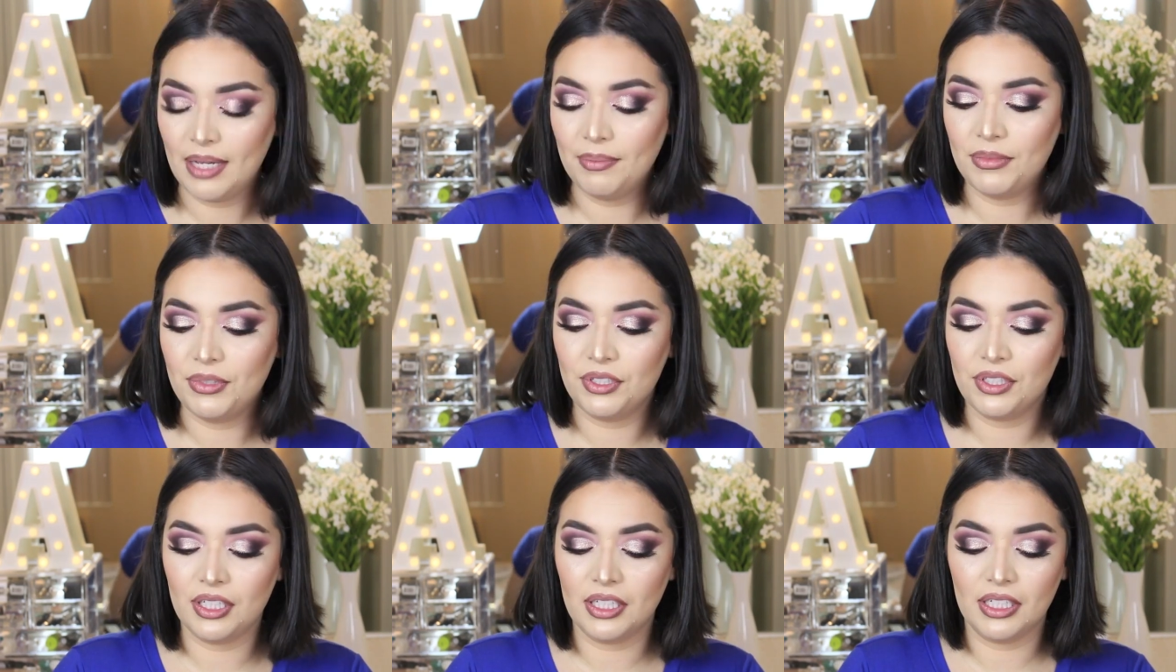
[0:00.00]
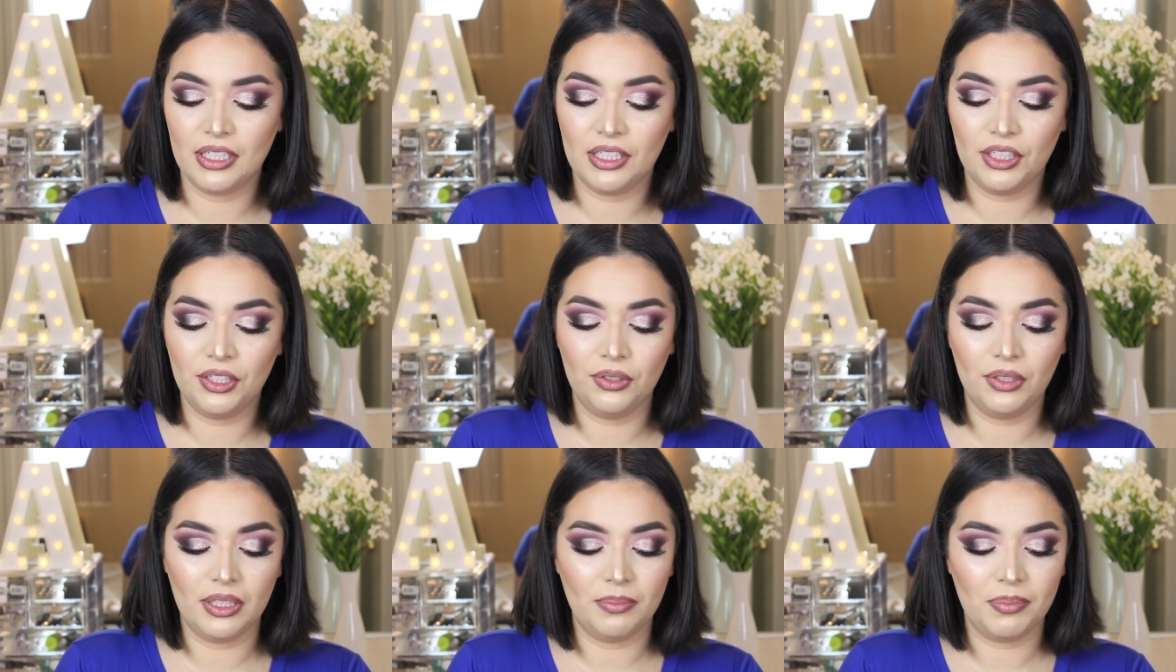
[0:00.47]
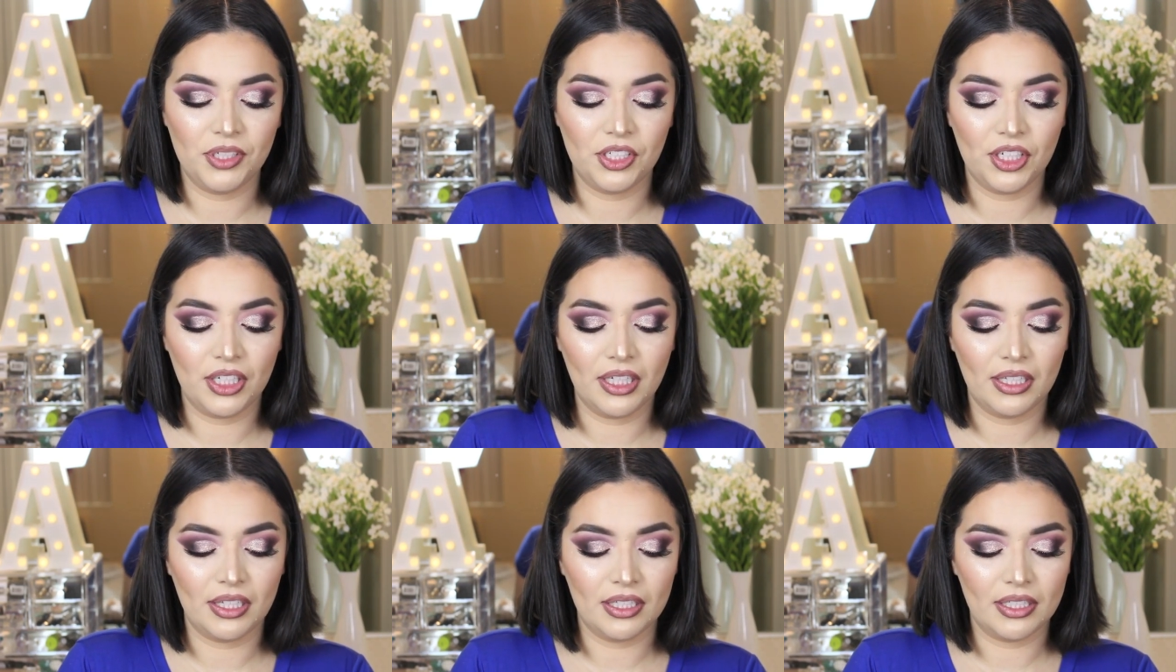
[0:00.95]
I'm using a new lip
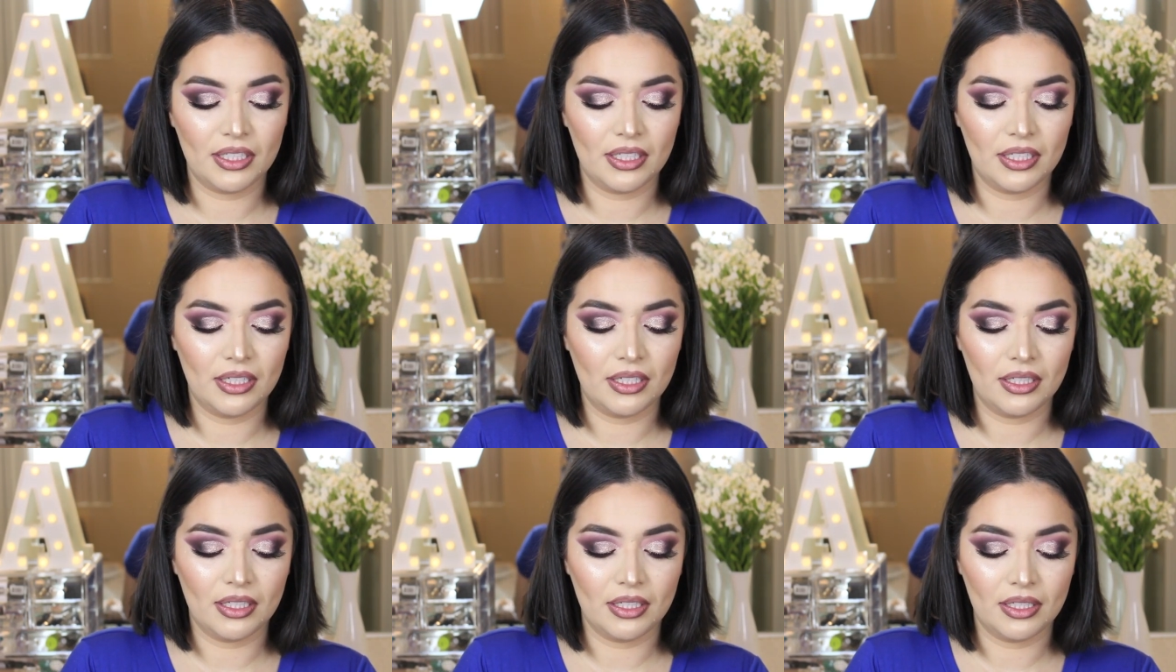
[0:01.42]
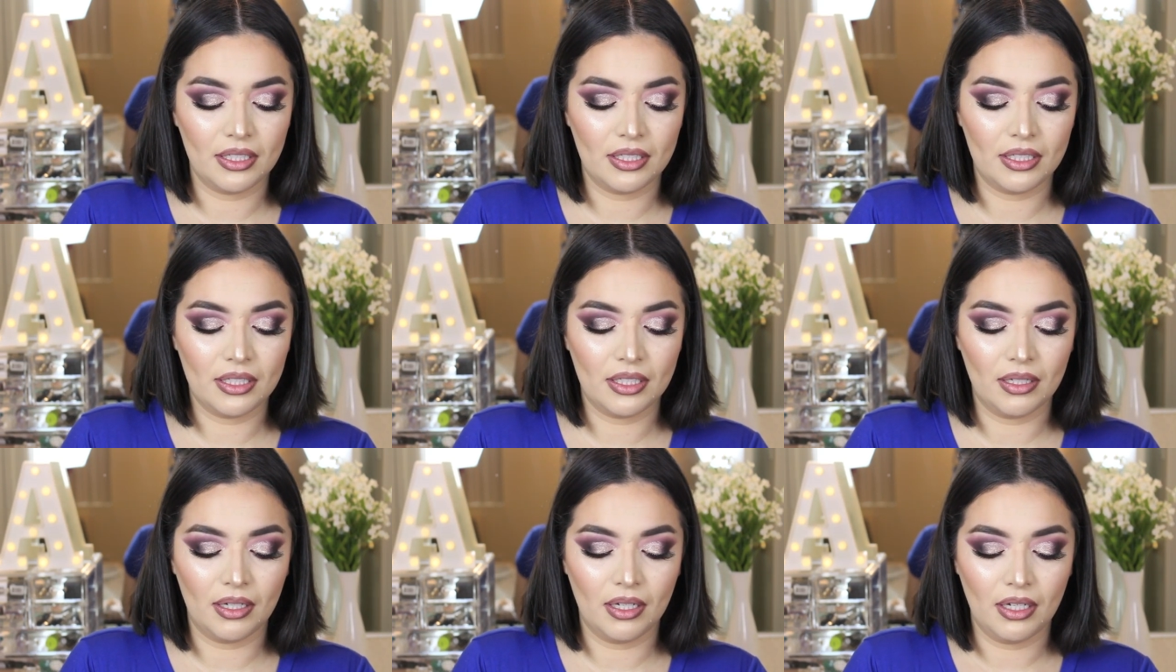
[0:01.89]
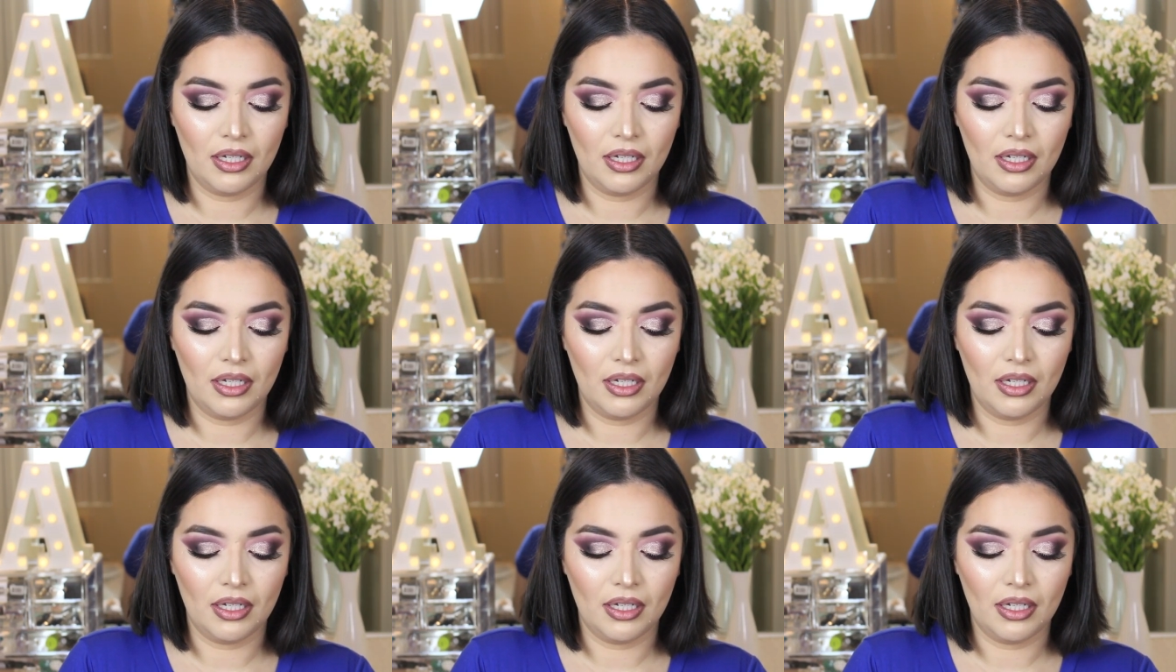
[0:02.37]
shade. This is